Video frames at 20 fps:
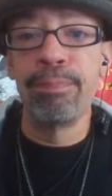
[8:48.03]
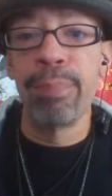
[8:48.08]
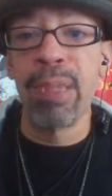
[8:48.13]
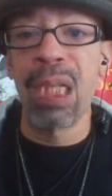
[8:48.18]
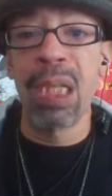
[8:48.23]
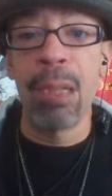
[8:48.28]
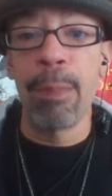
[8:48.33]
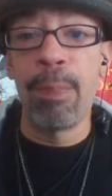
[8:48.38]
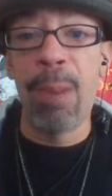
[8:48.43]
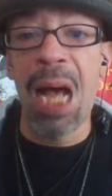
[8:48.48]

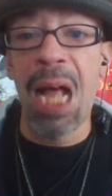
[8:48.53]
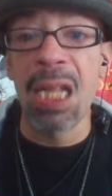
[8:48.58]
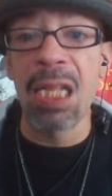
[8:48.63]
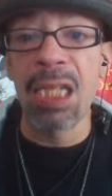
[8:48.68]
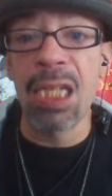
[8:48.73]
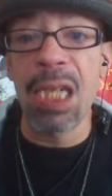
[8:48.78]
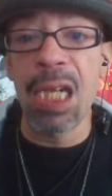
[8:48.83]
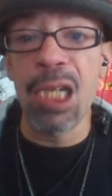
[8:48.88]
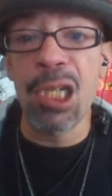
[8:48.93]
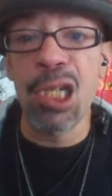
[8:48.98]
be a
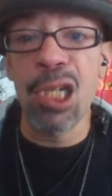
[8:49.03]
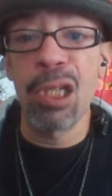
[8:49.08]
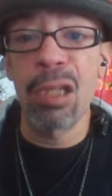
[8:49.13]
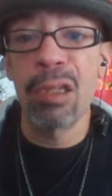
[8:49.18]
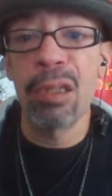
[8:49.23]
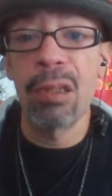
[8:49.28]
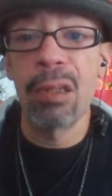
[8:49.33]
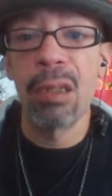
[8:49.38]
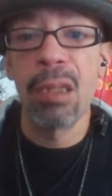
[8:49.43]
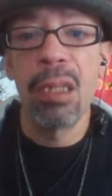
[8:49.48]
politician.
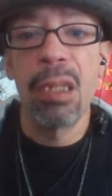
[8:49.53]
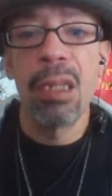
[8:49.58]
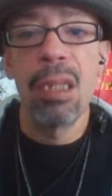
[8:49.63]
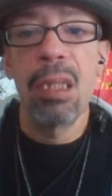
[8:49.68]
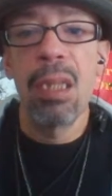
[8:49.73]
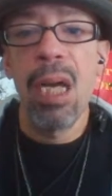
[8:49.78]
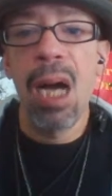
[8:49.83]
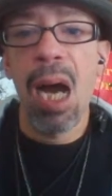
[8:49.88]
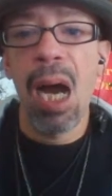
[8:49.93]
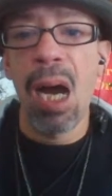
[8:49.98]

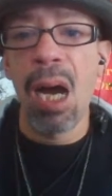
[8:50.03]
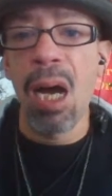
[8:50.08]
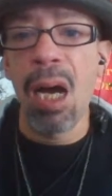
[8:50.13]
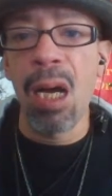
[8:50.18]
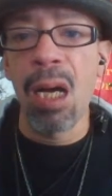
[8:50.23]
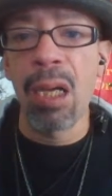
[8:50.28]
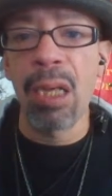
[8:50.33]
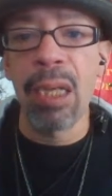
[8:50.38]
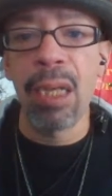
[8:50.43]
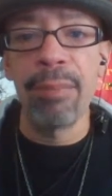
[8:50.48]

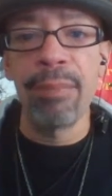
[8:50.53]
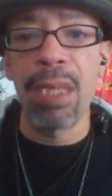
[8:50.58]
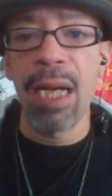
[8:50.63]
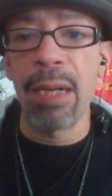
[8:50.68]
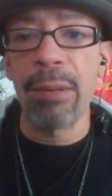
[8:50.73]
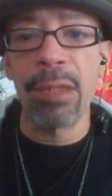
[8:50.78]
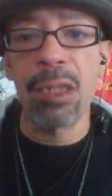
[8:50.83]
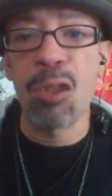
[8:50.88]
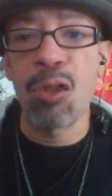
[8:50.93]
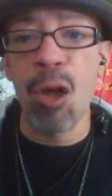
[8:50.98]
I am
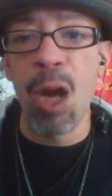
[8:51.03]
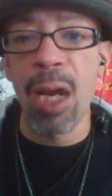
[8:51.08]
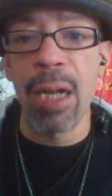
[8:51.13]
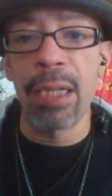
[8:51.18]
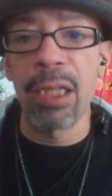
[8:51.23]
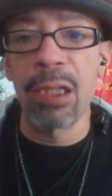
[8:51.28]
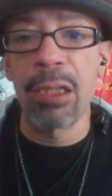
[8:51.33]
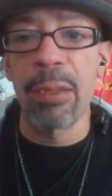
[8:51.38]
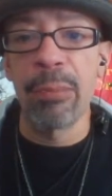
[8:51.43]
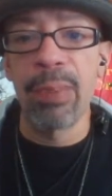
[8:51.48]
not
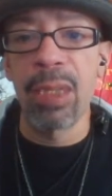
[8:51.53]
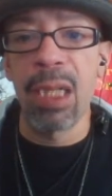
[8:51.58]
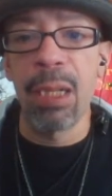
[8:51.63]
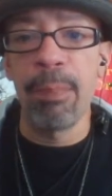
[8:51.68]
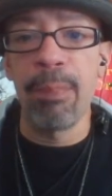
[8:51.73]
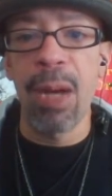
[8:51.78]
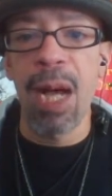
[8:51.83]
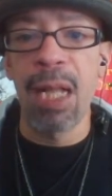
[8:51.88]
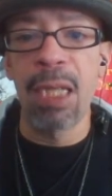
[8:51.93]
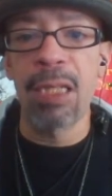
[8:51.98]
trying to be
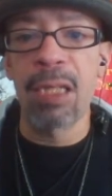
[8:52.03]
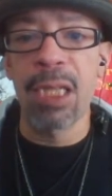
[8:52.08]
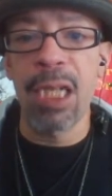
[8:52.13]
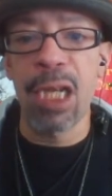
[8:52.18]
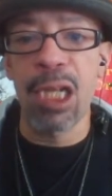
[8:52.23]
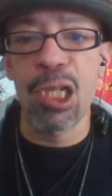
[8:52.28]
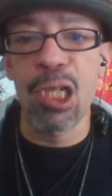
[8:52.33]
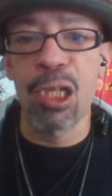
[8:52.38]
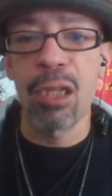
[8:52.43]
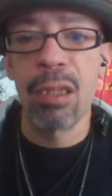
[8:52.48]
a
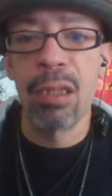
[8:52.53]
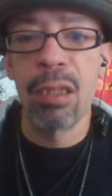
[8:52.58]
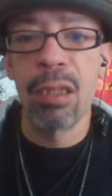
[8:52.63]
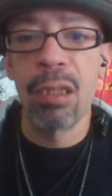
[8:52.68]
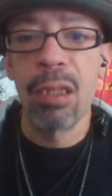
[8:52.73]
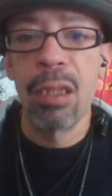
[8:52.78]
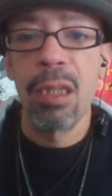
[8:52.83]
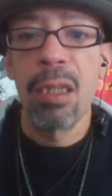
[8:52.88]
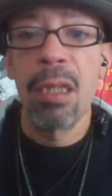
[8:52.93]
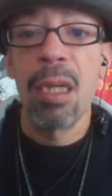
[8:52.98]
politician.
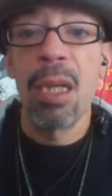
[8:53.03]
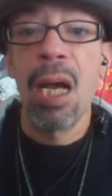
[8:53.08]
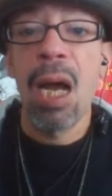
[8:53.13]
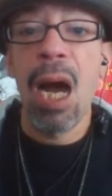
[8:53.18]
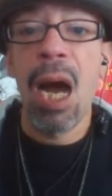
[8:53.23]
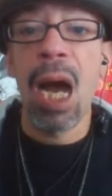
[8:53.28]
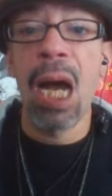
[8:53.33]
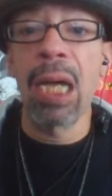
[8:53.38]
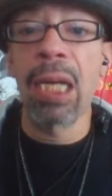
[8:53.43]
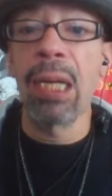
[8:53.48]

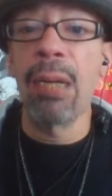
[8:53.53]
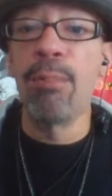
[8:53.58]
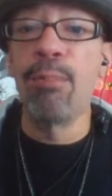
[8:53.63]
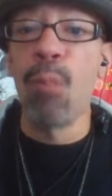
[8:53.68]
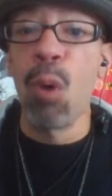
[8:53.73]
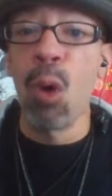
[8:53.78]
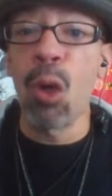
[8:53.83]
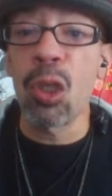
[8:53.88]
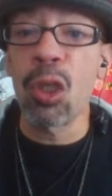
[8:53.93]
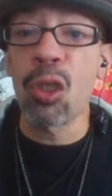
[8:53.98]
I am
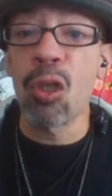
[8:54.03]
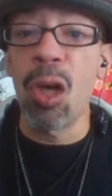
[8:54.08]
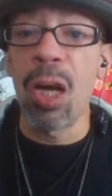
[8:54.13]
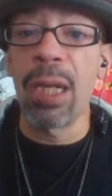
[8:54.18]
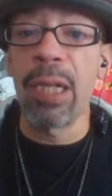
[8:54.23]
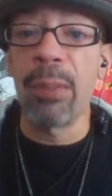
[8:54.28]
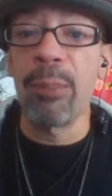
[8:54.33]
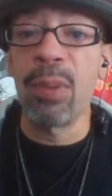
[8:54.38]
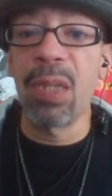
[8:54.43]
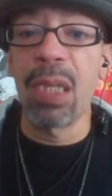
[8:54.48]
more
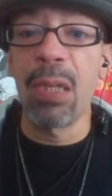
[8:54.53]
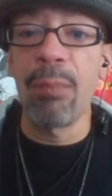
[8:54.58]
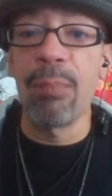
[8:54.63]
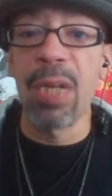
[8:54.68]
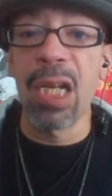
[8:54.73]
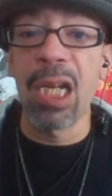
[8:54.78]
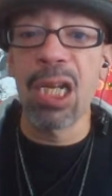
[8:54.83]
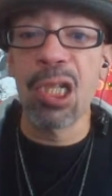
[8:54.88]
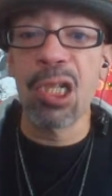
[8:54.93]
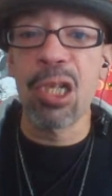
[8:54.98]
trying to be a
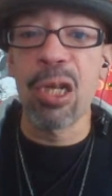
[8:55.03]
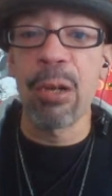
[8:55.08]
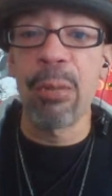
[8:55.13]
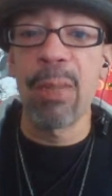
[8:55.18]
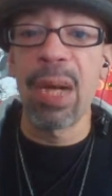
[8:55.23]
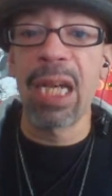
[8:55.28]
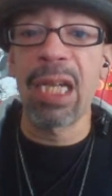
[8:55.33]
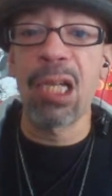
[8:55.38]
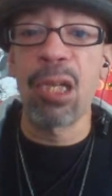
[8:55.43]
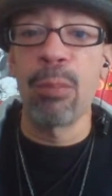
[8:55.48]
minister to
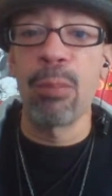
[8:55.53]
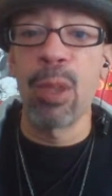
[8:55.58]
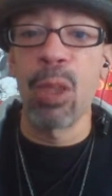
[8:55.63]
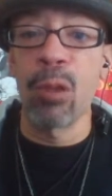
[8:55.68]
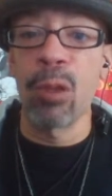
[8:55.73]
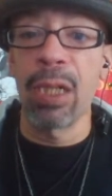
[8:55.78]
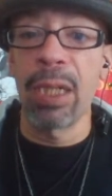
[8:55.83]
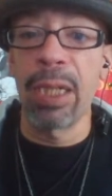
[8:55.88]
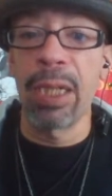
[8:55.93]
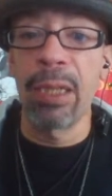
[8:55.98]
my
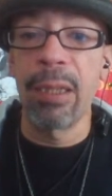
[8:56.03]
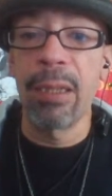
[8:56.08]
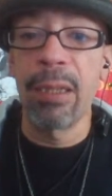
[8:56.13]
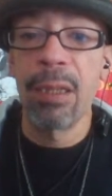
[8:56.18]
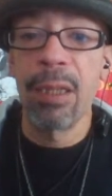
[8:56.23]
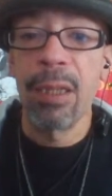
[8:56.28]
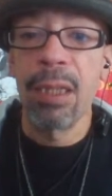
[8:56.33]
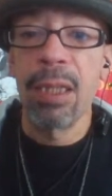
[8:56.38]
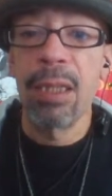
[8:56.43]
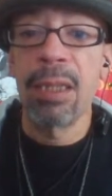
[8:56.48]
community
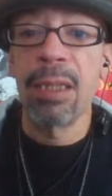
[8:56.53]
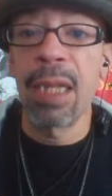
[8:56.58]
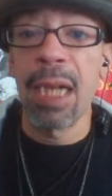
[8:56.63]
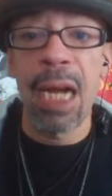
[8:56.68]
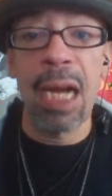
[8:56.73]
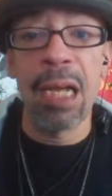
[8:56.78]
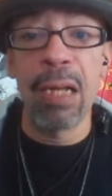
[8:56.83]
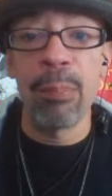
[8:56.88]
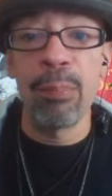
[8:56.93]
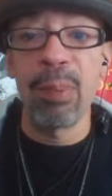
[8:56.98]
that
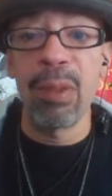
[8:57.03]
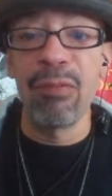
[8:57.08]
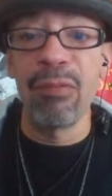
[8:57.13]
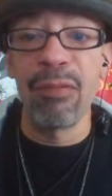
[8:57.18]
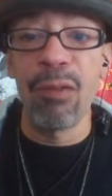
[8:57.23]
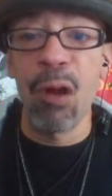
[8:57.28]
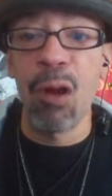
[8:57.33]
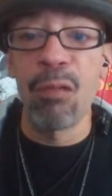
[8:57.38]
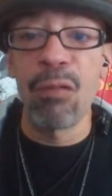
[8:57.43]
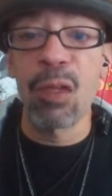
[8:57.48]
I have been
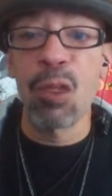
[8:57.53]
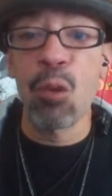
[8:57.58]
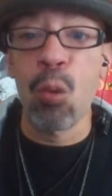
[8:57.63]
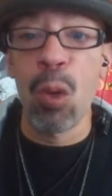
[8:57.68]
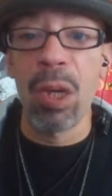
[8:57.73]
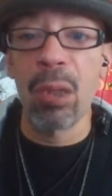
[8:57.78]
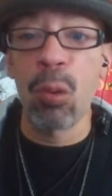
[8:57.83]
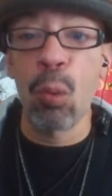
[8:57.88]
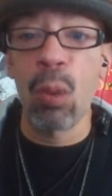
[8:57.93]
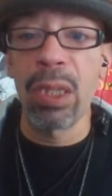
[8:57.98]
for over
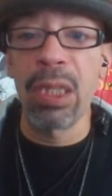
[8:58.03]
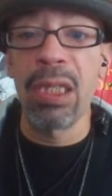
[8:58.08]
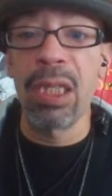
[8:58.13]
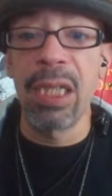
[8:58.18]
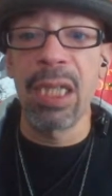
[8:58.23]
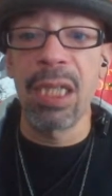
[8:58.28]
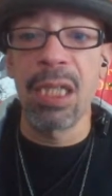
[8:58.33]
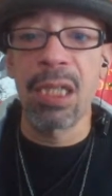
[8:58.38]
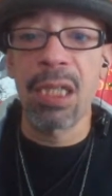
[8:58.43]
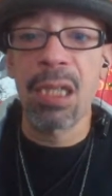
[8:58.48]
21
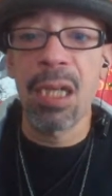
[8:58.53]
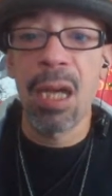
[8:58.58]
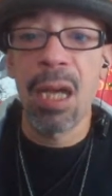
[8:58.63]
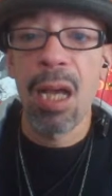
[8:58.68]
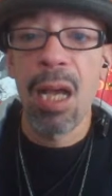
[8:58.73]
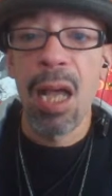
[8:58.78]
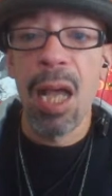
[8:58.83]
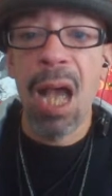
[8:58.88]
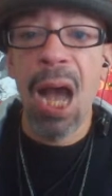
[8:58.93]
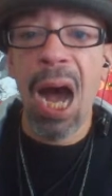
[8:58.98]
years.
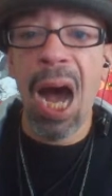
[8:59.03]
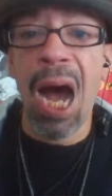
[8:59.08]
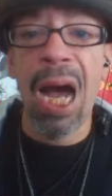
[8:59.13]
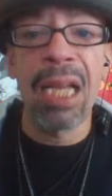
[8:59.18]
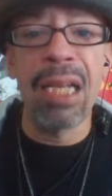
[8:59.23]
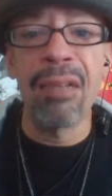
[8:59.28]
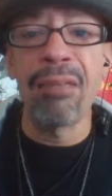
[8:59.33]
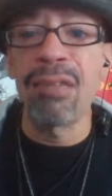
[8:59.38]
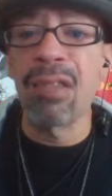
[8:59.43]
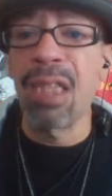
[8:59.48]

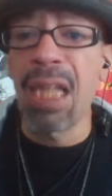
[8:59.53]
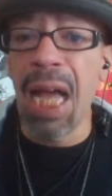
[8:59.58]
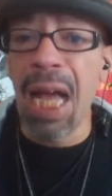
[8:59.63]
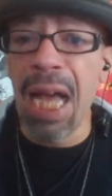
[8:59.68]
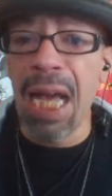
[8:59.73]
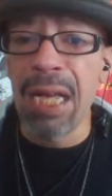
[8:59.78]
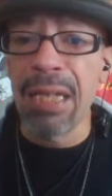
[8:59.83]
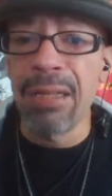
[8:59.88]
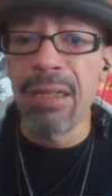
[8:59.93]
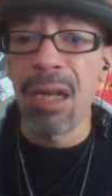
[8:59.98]
I have
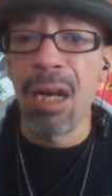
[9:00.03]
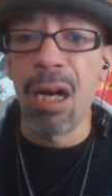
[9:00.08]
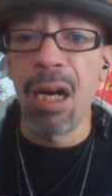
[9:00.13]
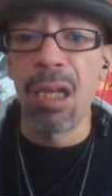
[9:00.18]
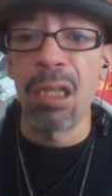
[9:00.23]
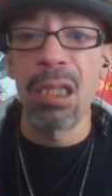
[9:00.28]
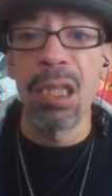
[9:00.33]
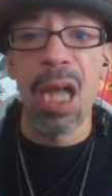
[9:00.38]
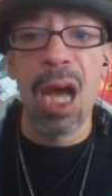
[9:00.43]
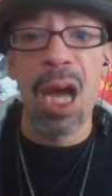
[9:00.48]
led
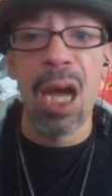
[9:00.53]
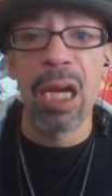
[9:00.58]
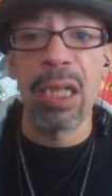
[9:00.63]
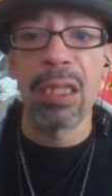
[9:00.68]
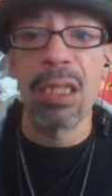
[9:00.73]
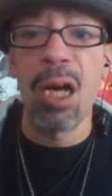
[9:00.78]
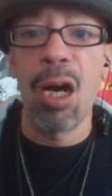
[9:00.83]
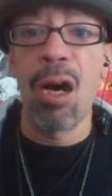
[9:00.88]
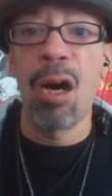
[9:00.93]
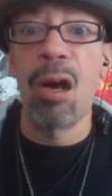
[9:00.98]
a
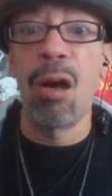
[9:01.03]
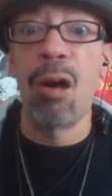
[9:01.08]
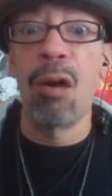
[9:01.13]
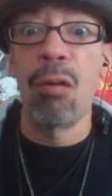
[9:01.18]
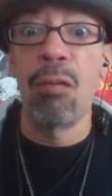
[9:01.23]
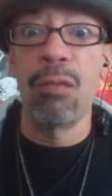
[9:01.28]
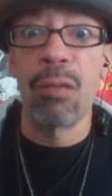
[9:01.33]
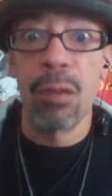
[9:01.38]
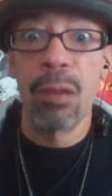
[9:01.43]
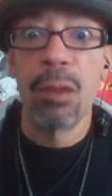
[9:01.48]
lot
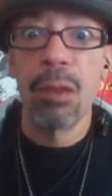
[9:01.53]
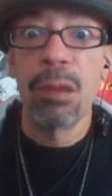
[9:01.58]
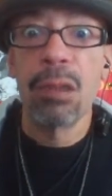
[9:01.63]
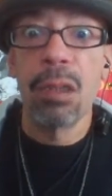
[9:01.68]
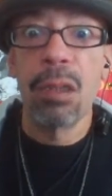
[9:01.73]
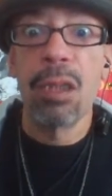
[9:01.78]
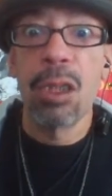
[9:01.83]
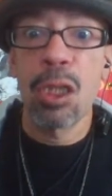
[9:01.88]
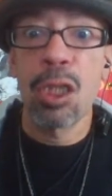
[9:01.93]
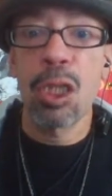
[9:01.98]
of
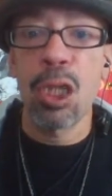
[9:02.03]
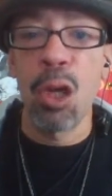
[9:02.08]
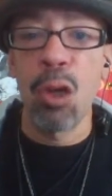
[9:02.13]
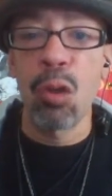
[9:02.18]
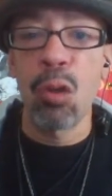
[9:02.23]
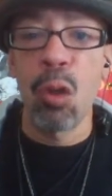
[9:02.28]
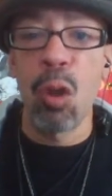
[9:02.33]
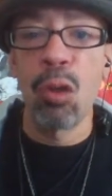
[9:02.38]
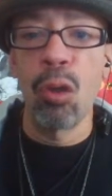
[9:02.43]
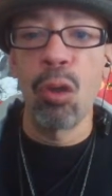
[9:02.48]

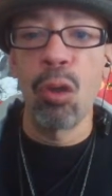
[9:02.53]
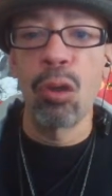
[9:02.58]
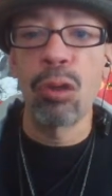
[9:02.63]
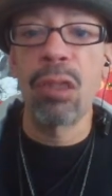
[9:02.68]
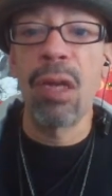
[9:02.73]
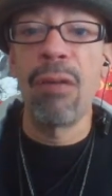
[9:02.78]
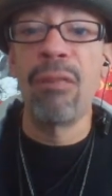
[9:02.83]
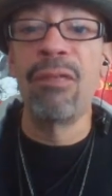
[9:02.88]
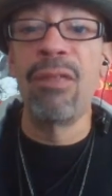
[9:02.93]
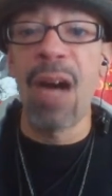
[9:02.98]

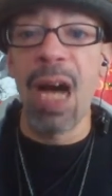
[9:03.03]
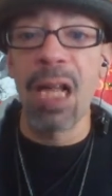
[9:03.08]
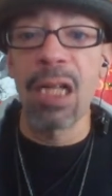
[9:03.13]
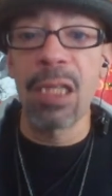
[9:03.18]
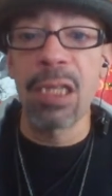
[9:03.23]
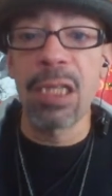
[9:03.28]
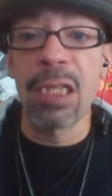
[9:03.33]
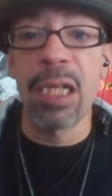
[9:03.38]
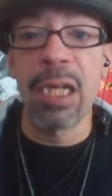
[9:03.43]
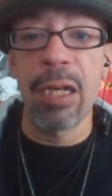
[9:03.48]
so-called
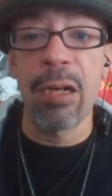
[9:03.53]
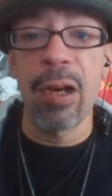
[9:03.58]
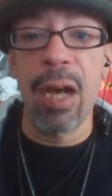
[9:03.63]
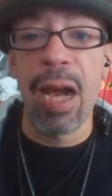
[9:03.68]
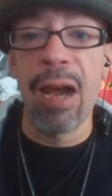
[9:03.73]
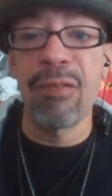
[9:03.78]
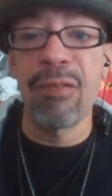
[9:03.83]
volunteer